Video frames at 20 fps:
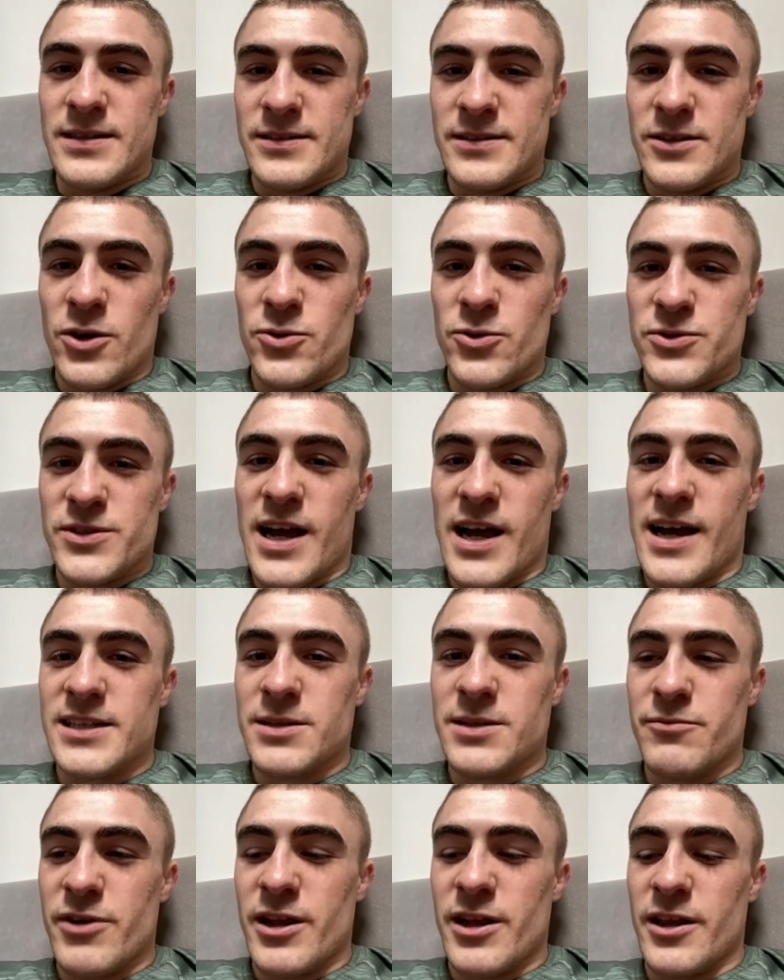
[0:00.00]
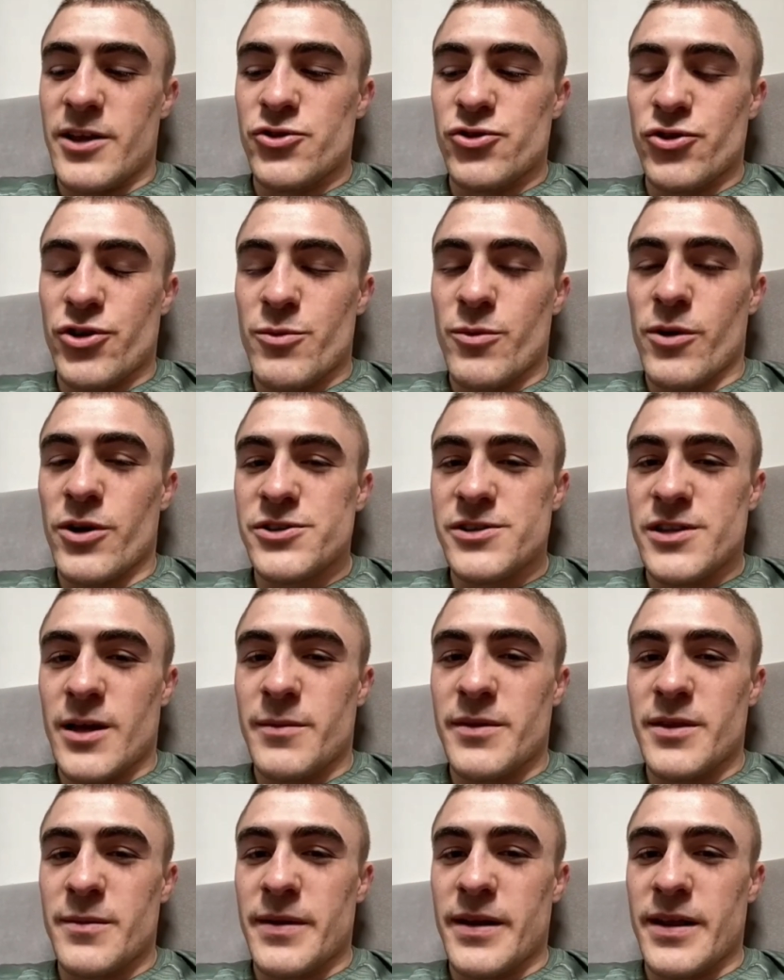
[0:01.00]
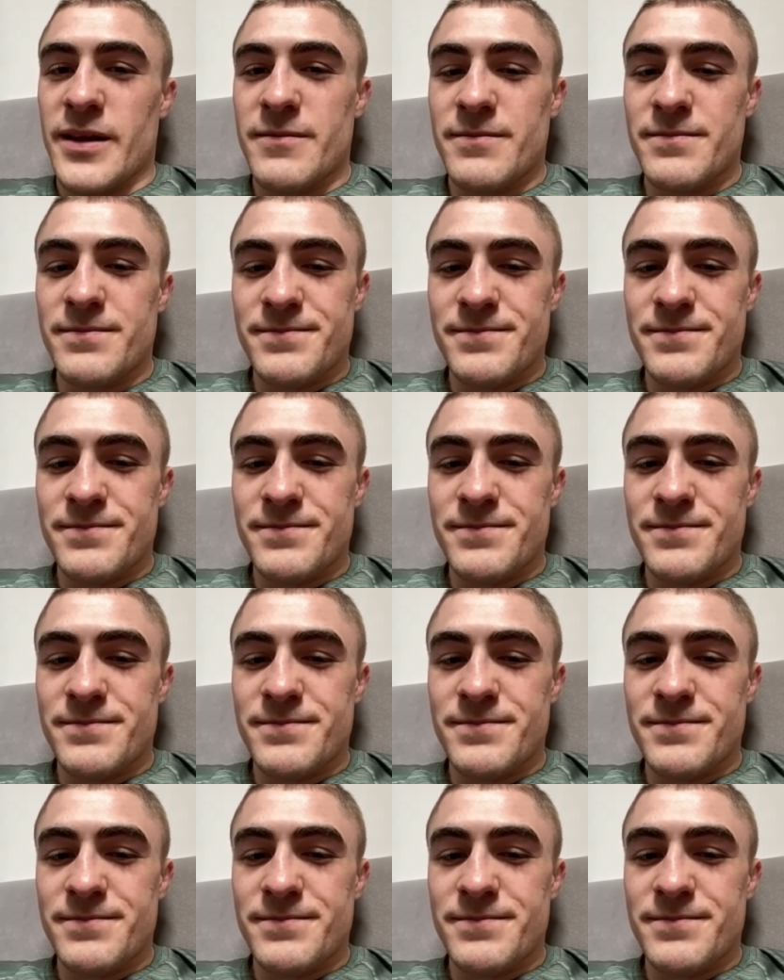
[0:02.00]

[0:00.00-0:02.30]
those guys, I'm really enjoying watching them at the minute.